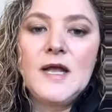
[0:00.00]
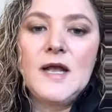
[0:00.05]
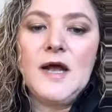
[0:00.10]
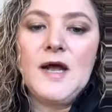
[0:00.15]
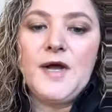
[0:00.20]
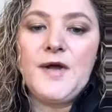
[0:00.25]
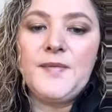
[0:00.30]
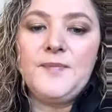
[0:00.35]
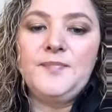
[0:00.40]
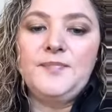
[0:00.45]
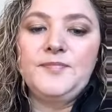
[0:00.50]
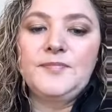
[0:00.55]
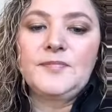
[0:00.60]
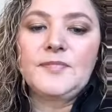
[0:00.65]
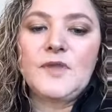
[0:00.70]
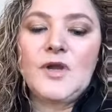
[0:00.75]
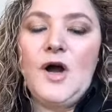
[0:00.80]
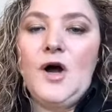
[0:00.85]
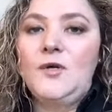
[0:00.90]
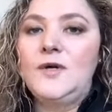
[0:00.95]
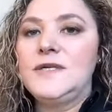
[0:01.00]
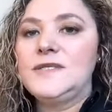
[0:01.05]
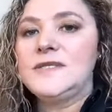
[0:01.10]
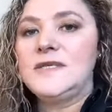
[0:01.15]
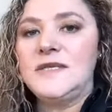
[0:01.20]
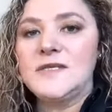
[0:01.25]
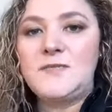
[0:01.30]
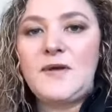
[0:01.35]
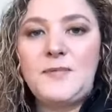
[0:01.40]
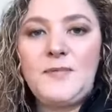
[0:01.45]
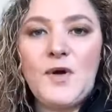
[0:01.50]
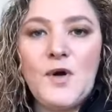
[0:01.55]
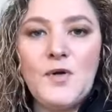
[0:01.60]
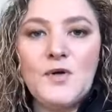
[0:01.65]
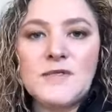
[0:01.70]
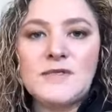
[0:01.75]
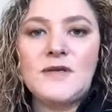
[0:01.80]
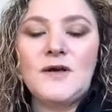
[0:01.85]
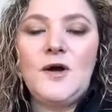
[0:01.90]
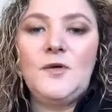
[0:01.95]
always sees my
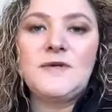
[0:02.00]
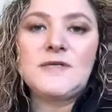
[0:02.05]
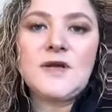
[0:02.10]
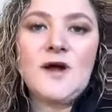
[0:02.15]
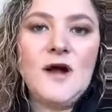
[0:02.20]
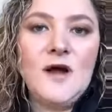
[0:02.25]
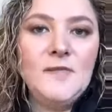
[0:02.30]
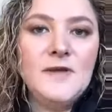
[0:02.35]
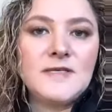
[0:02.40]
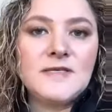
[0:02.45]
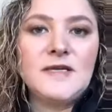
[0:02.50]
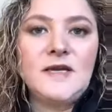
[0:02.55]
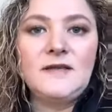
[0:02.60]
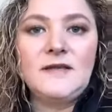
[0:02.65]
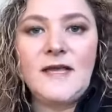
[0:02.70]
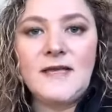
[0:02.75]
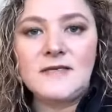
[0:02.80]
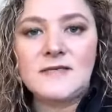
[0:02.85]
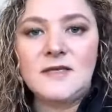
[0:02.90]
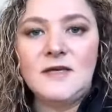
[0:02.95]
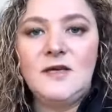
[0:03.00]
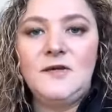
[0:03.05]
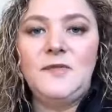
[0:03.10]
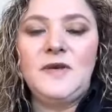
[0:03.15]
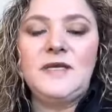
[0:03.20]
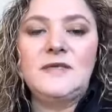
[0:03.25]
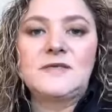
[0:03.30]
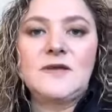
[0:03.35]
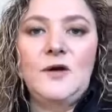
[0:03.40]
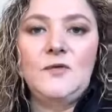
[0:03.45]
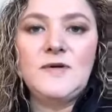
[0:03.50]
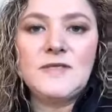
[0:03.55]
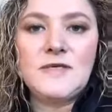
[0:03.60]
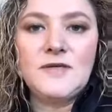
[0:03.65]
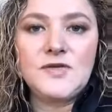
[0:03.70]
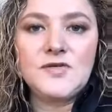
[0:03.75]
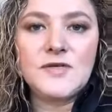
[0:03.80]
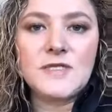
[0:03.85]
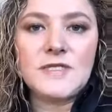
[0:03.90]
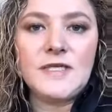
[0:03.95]
posts and always comments that he likes them and he's always
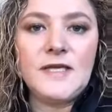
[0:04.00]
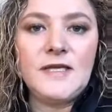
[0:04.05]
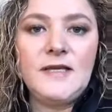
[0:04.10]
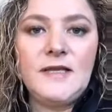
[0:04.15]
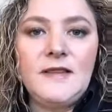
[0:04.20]
interested.